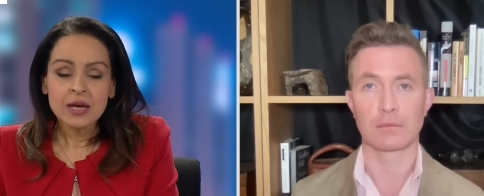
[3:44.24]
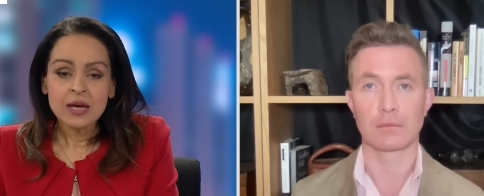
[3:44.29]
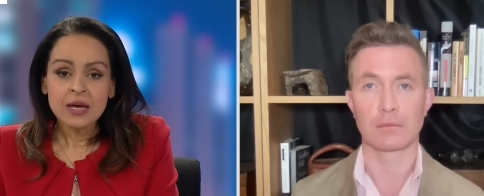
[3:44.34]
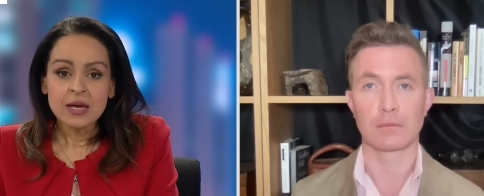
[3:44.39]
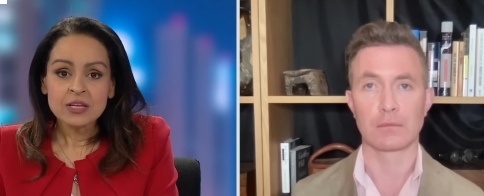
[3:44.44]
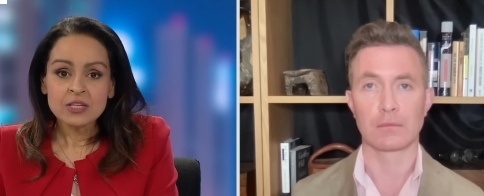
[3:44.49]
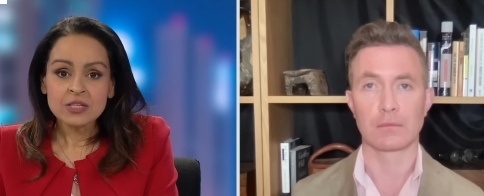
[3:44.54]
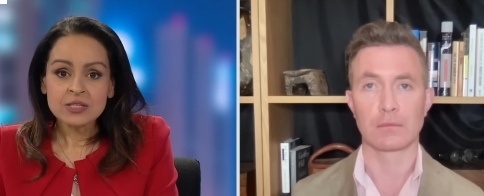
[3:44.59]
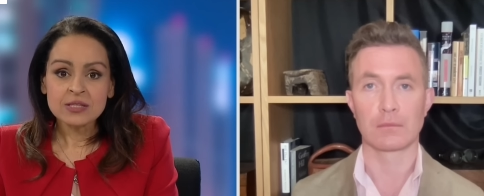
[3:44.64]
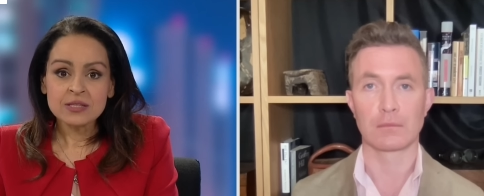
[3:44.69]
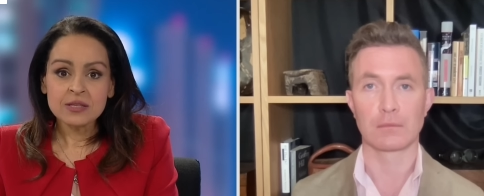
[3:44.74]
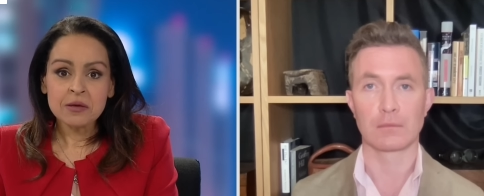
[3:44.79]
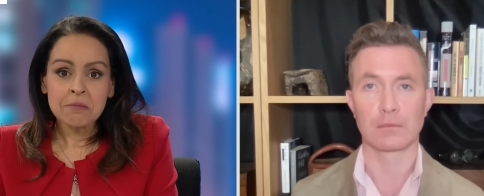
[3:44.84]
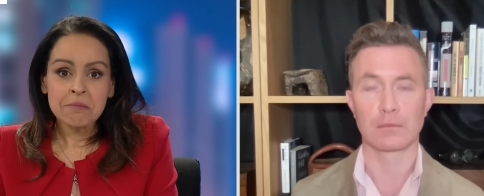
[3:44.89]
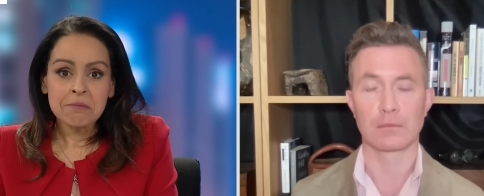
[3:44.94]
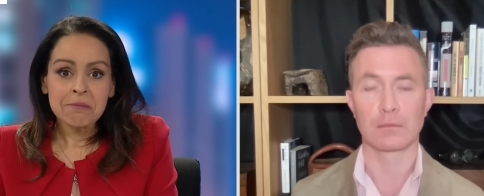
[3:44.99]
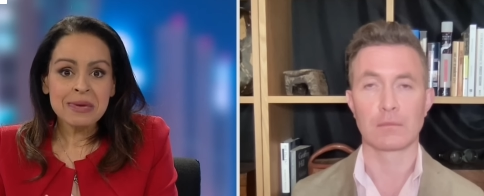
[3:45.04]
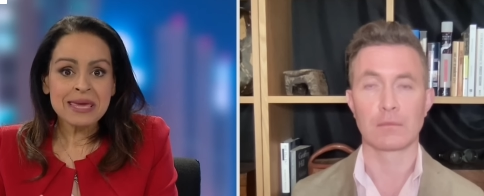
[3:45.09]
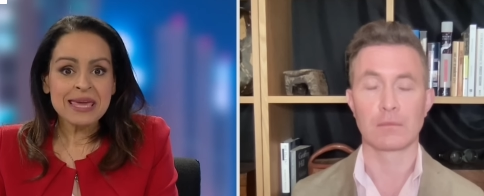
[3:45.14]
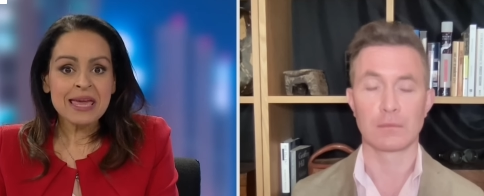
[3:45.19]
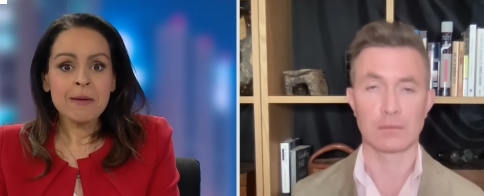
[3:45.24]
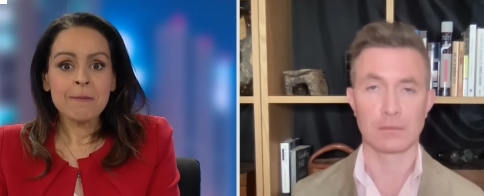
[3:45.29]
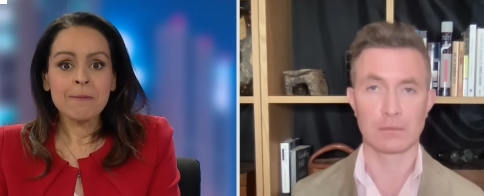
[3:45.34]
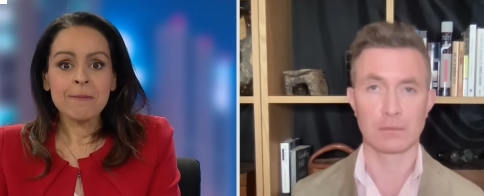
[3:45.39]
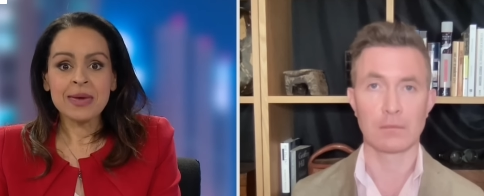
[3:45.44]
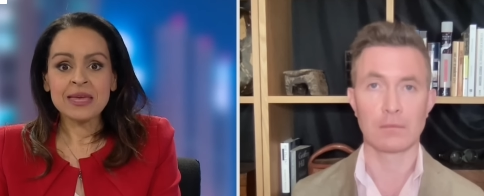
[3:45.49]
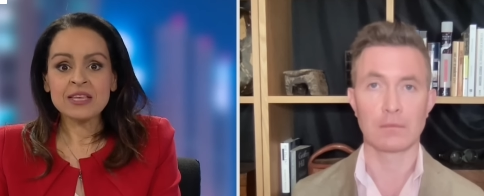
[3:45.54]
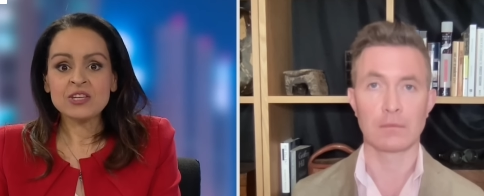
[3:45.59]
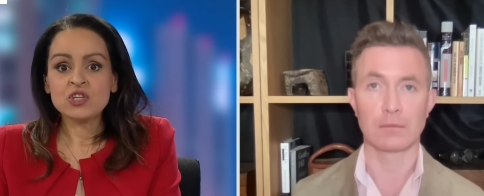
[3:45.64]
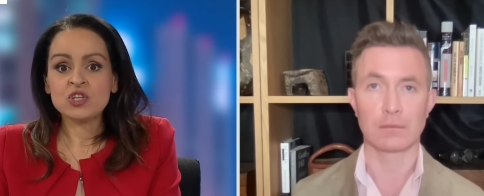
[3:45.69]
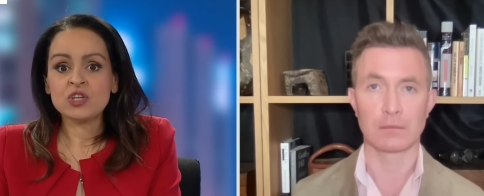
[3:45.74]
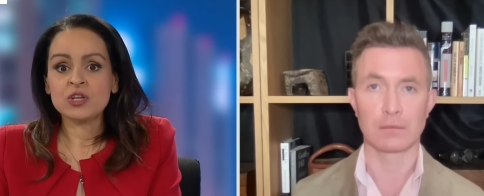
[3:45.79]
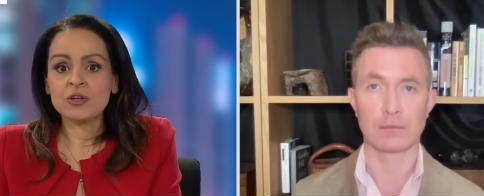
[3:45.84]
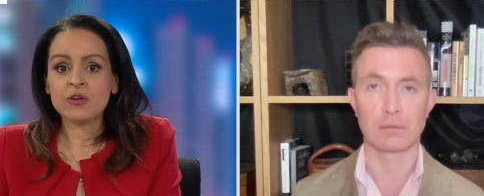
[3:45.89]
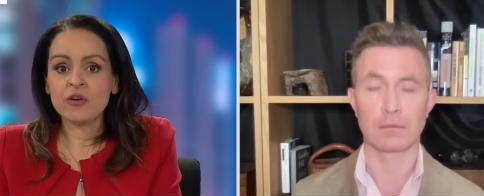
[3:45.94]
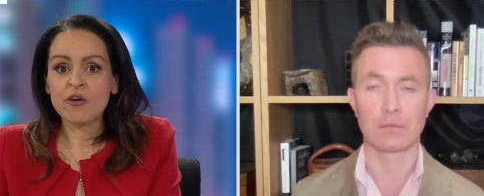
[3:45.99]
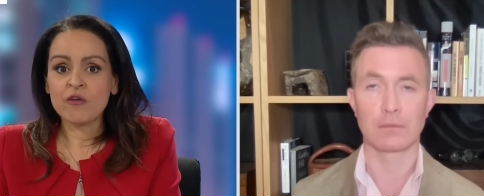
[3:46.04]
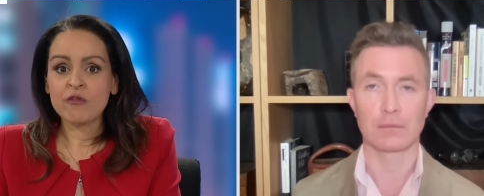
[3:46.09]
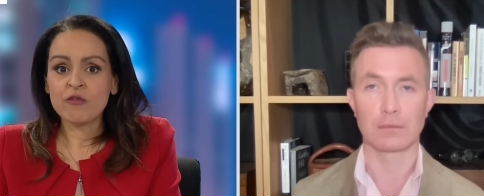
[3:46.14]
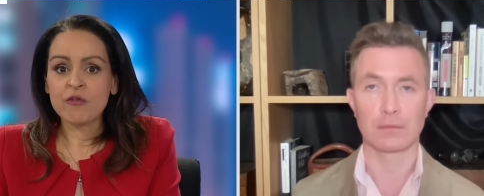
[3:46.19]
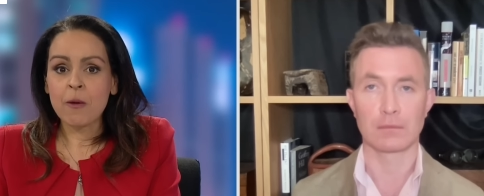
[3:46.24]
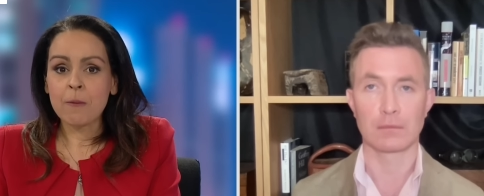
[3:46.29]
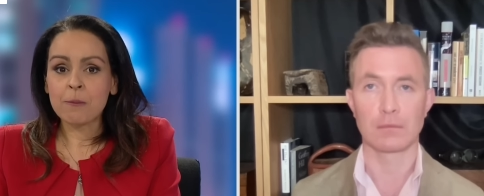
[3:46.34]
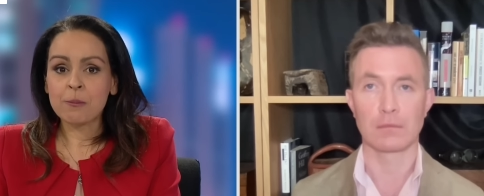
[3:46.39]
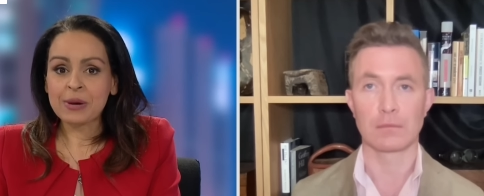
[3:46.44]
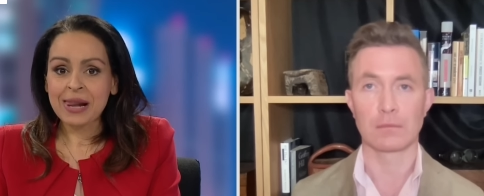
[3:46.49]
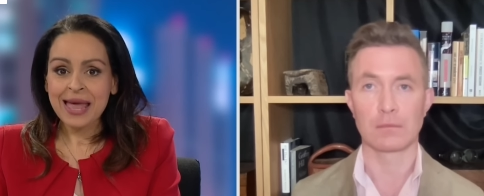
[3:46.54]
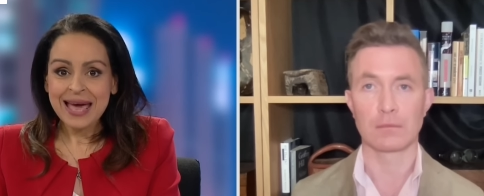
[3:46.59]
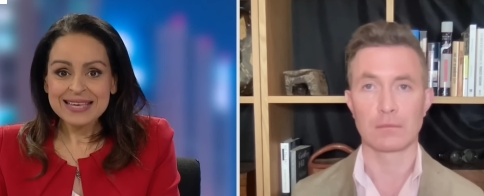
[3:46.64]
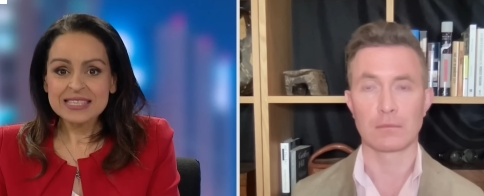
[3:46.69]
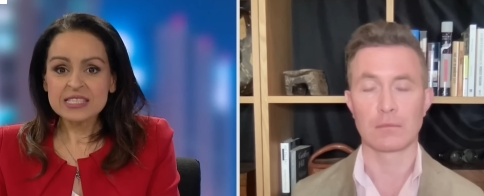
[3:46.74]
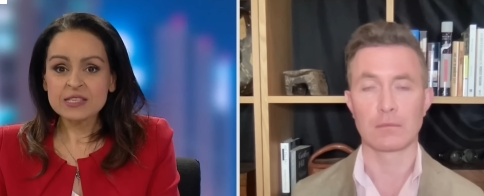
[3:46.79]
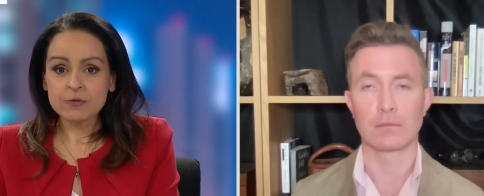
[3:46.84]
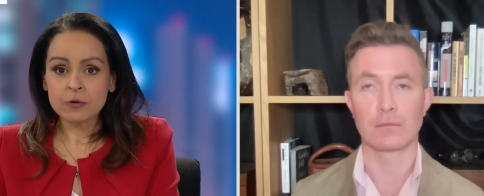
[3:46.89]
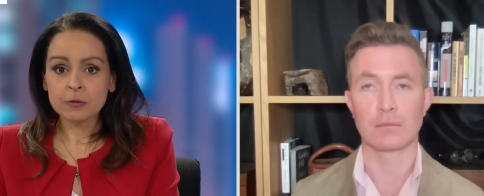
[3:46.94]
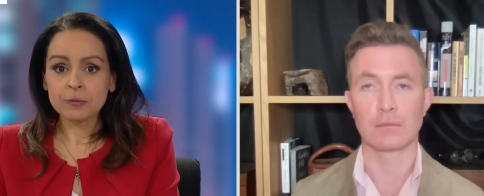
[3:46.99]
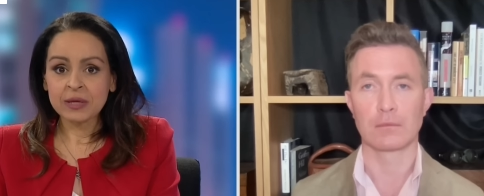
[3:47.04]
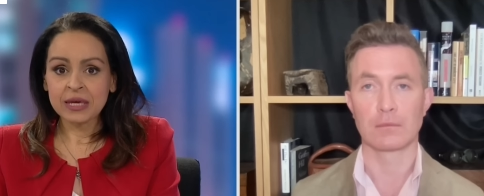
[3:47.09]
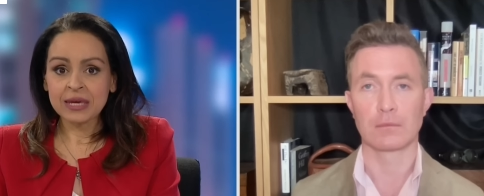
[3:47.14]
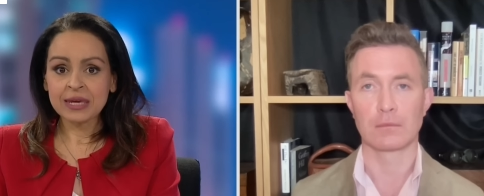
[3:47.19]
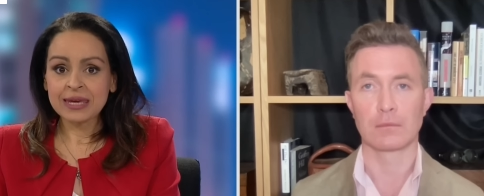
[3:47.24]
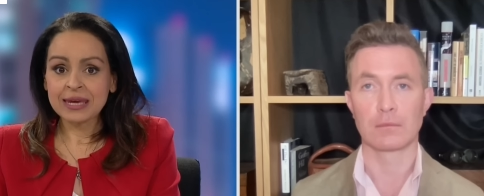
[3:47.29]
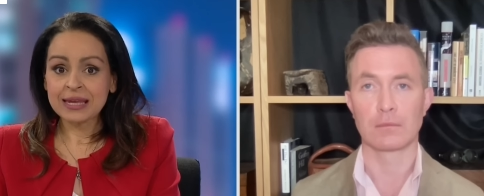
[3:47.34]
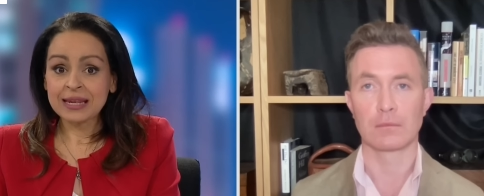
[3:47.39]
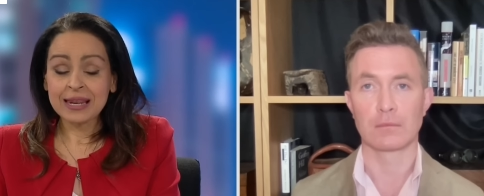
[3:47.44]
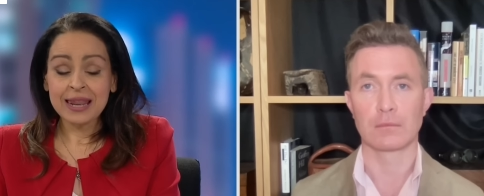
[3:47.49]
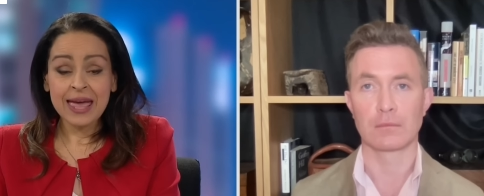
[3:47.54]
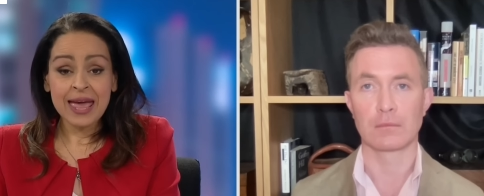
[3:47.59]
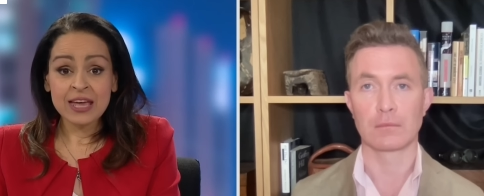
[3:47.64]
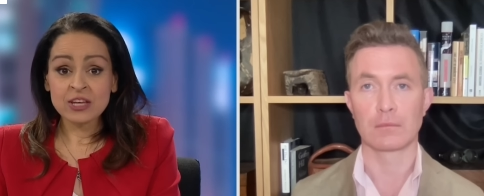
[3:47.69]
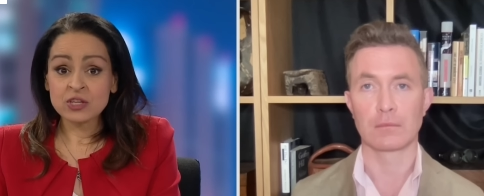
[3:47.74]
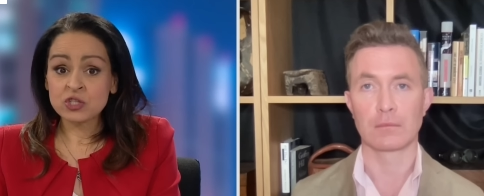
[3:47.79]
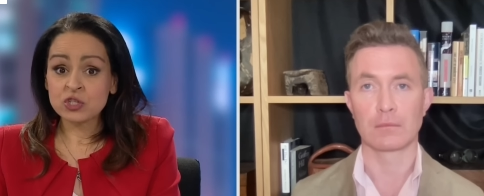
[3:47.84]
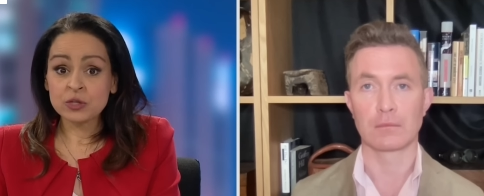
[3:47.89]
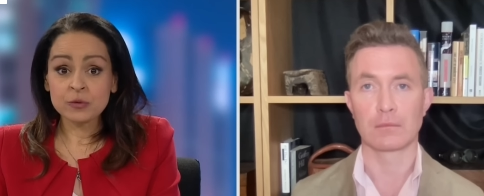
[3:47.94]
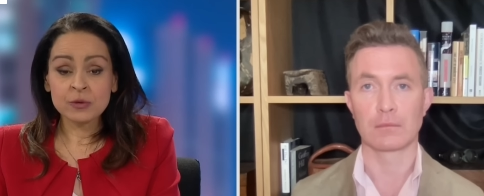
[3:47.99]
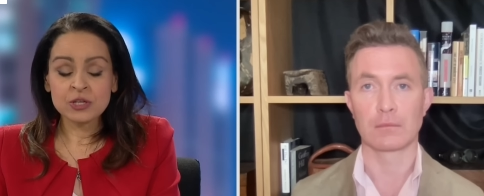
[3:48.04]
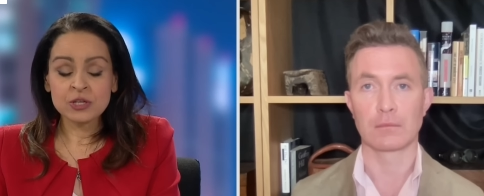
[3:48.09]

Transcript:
Speaker 1: Just the mere mention of blasphemy can land you in